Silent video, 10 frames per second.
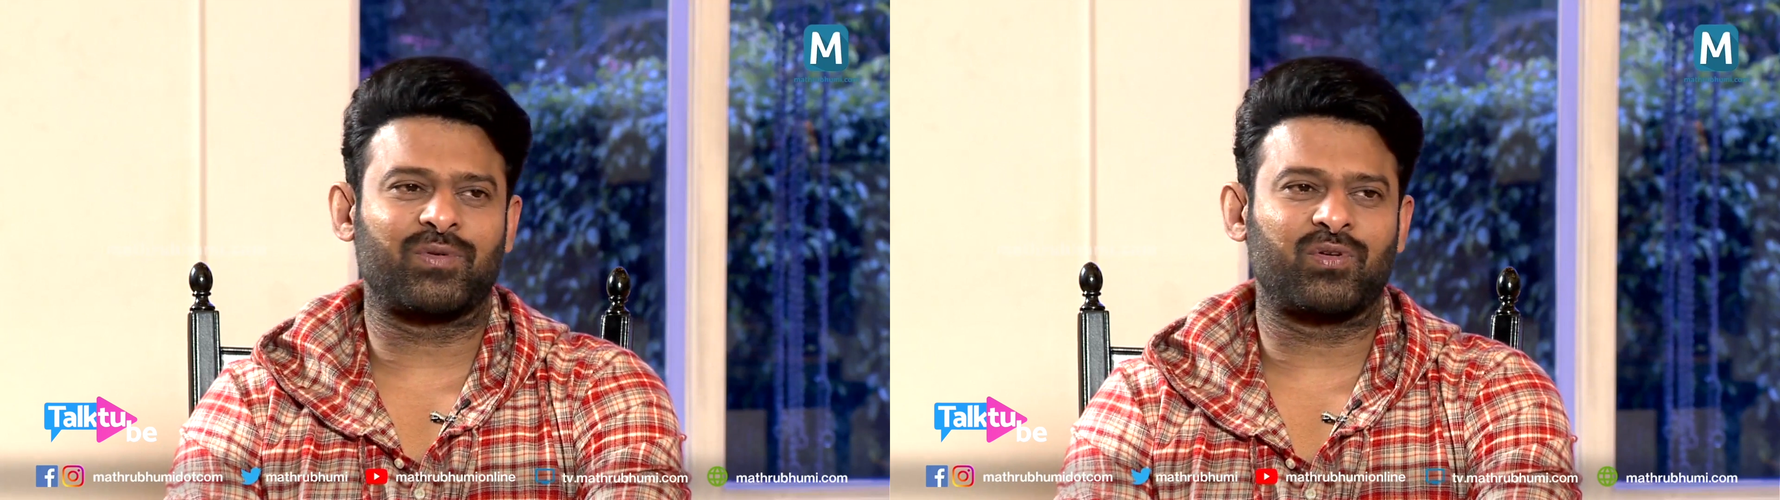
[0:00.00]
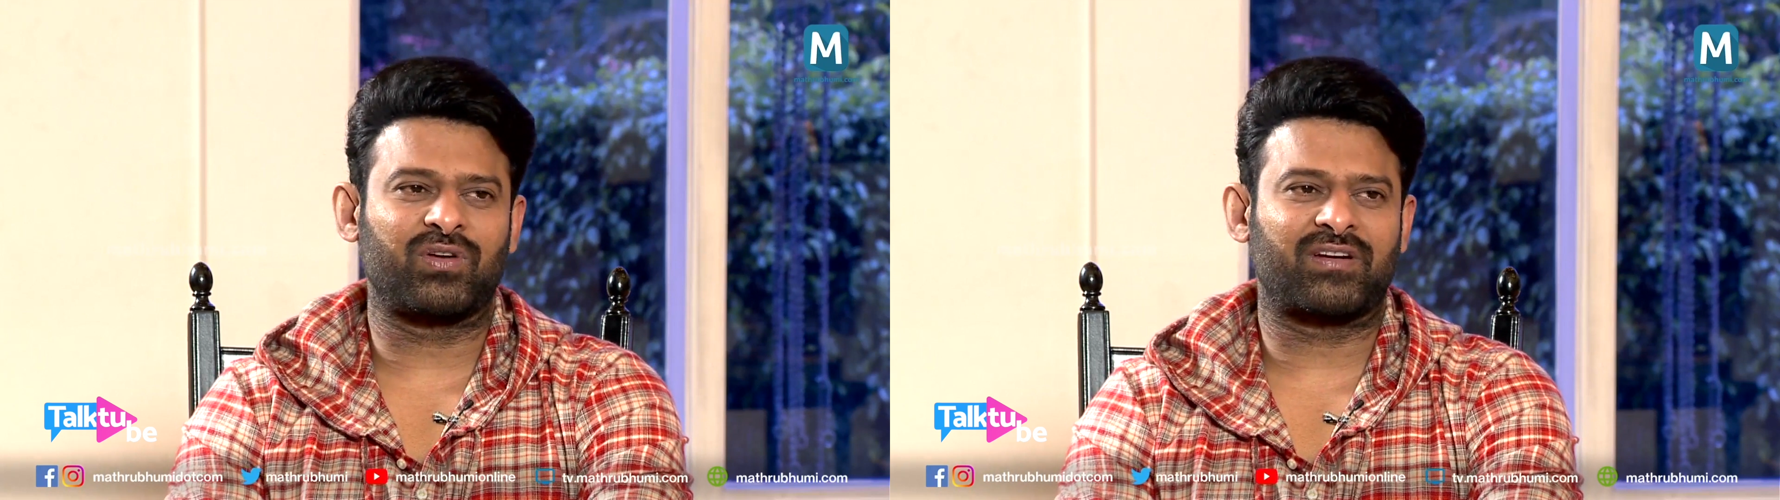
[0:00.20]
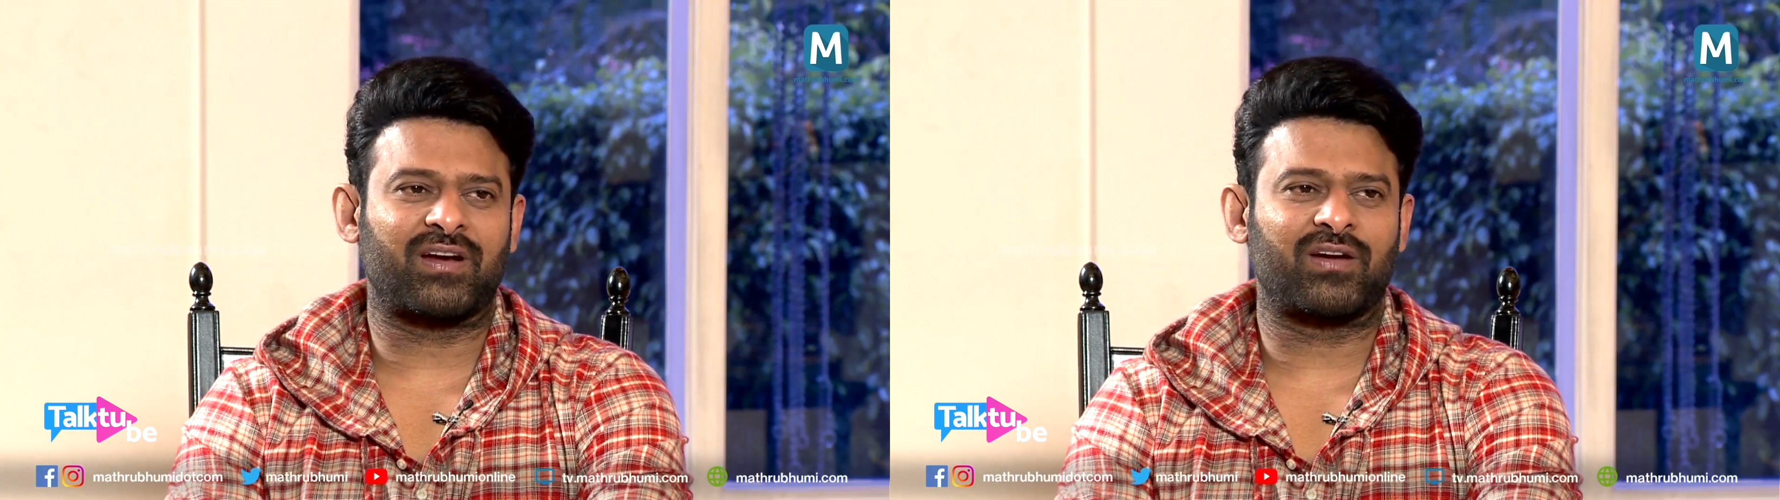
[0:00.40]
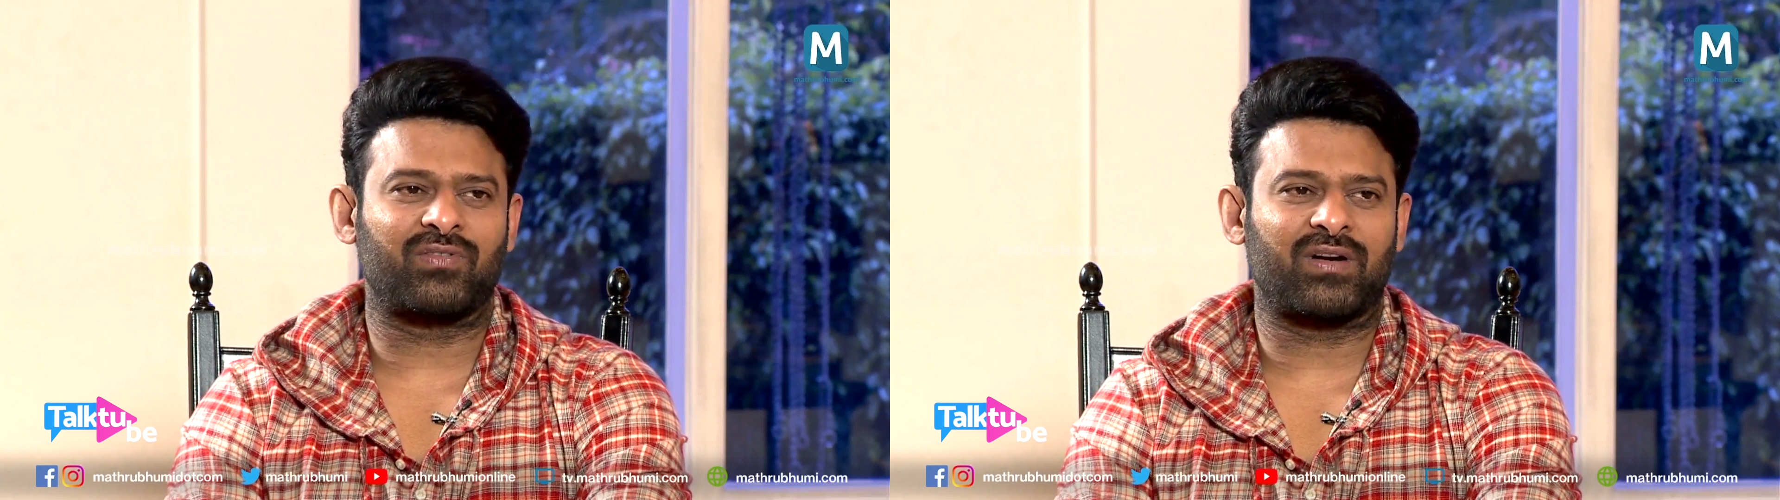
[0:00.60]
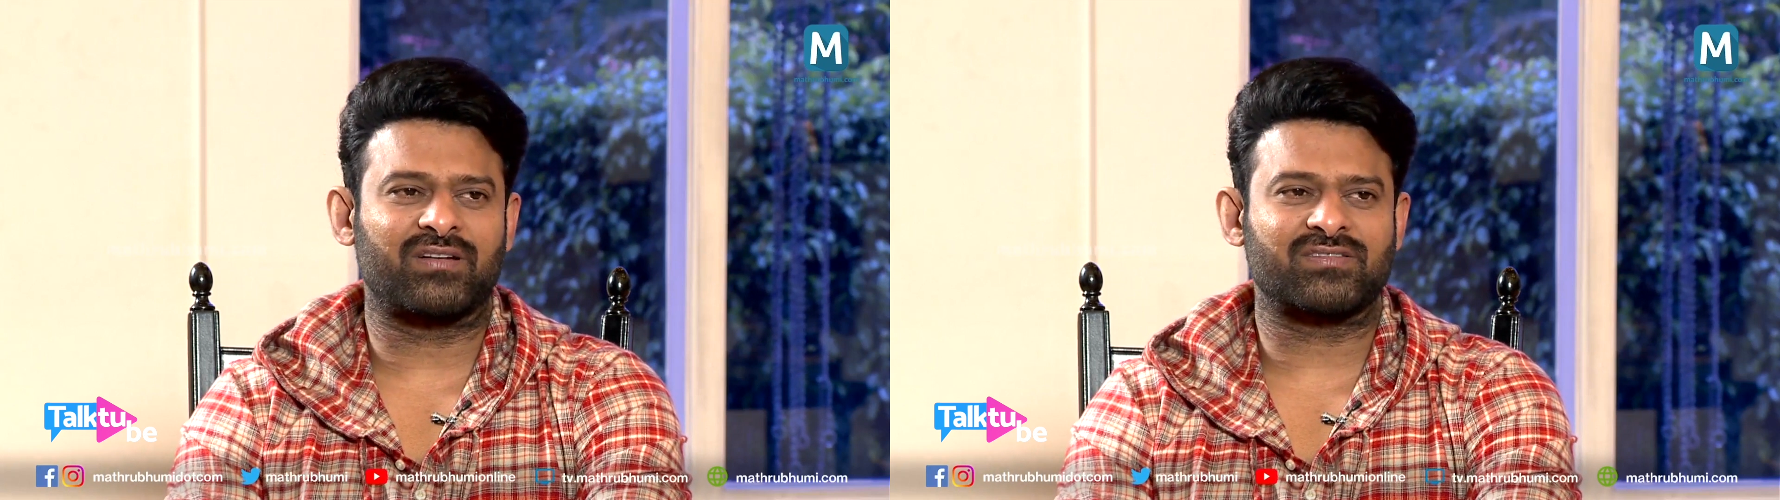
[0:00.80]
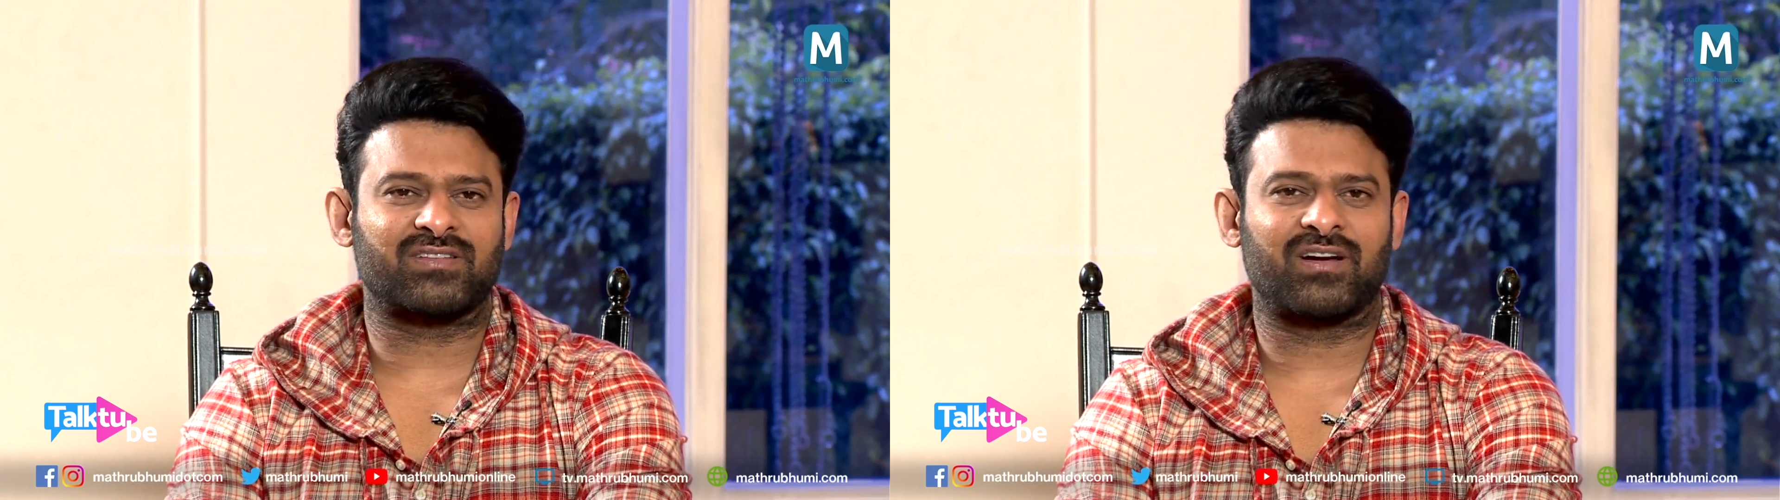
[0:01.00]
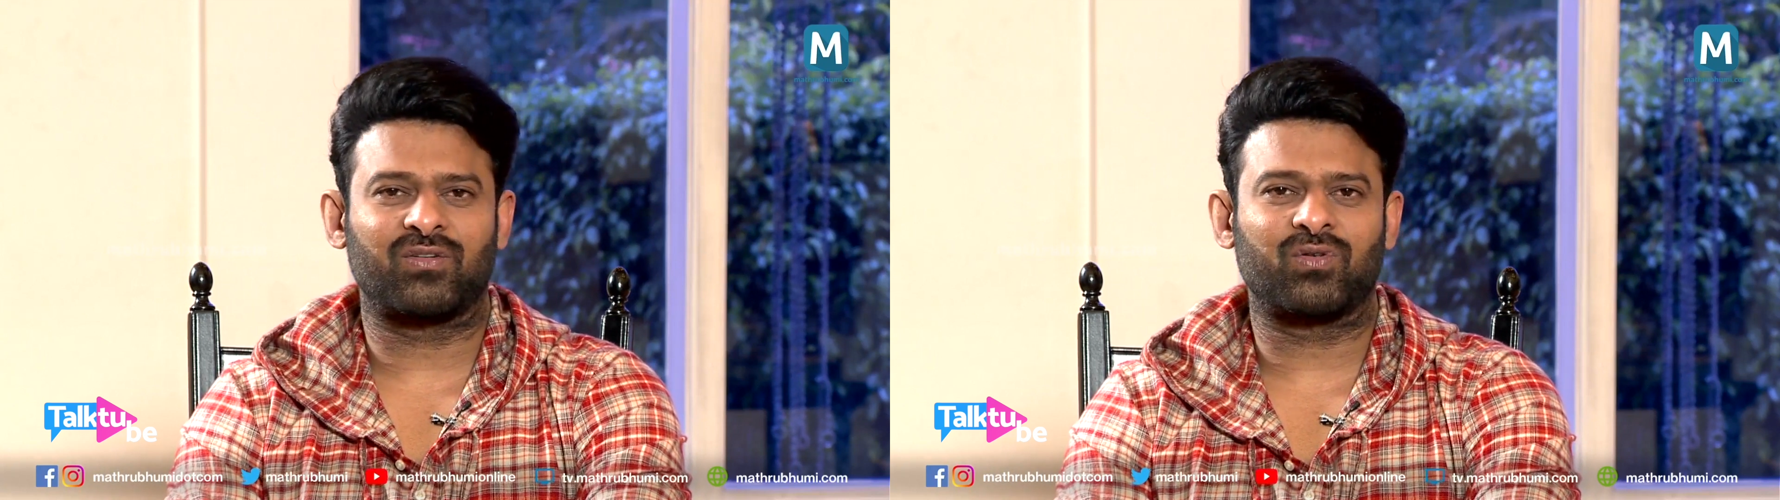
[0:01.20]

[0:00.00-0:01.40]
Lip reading: you try to understand,